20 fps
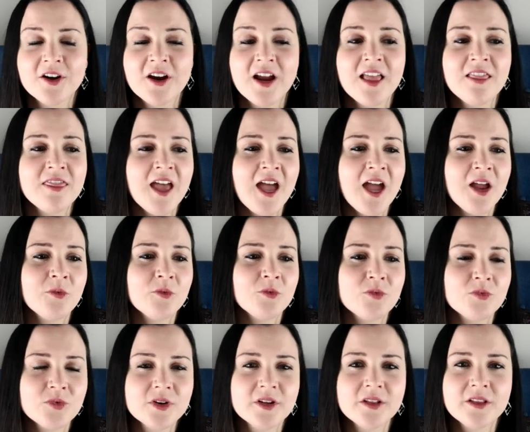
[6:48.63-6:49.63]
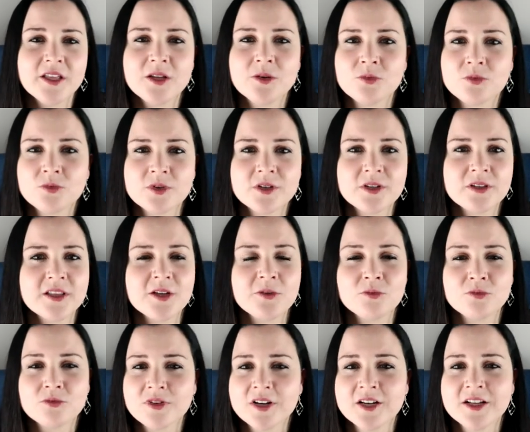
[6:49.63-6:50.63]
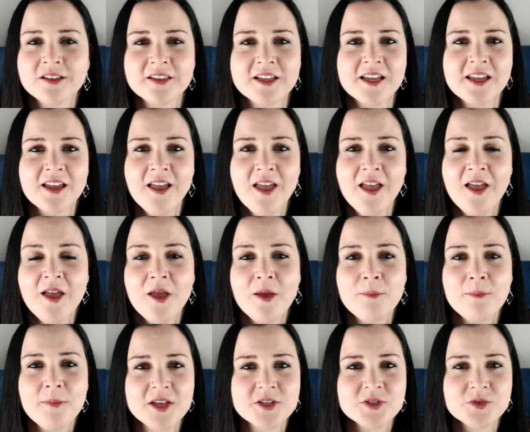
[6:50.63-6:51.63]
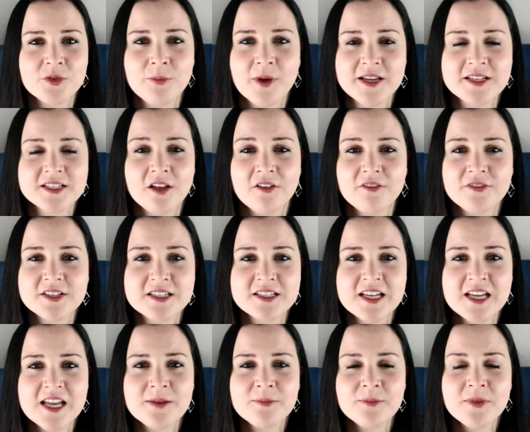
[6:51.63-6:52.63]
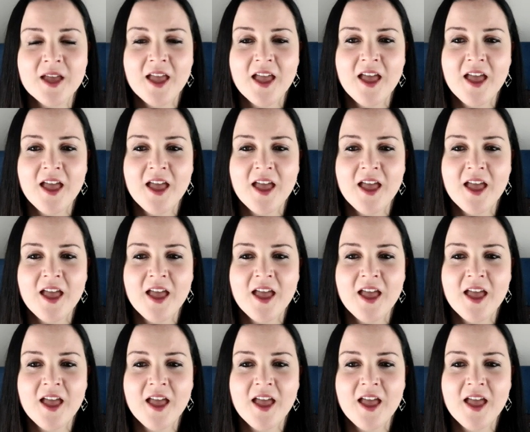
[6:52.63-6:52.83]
and that really, really, really messed with my self-esteem.